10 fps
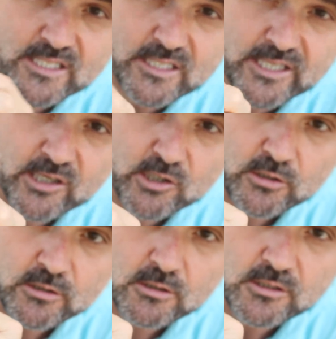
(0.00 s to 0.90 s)
this
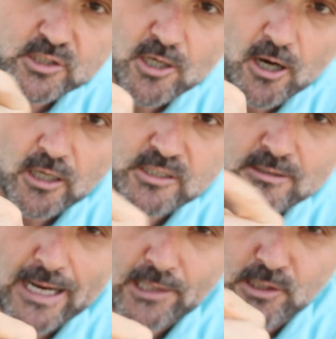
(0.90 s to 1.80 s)
here sauce
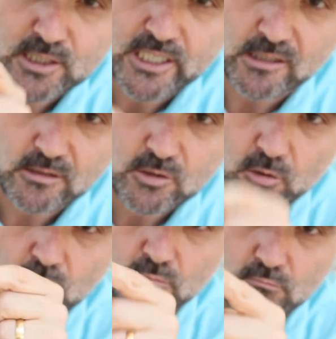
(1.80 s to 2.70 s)
on the chicken.
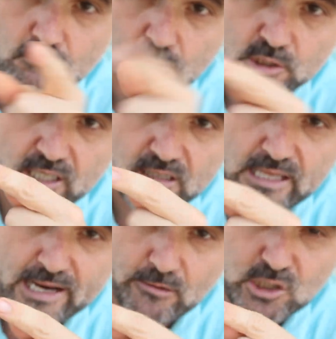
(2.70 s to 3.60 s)
So check
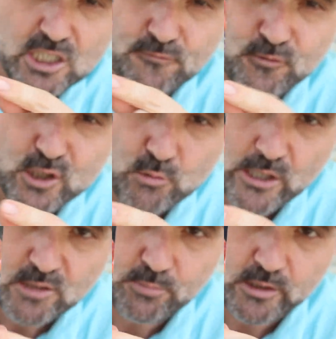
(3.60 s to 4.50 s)
that out just for this
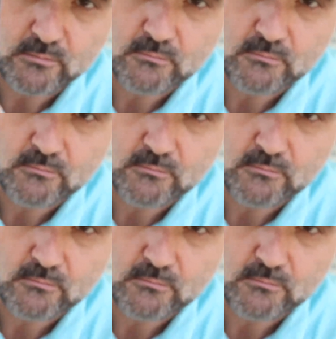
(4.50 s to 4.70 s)
recipe.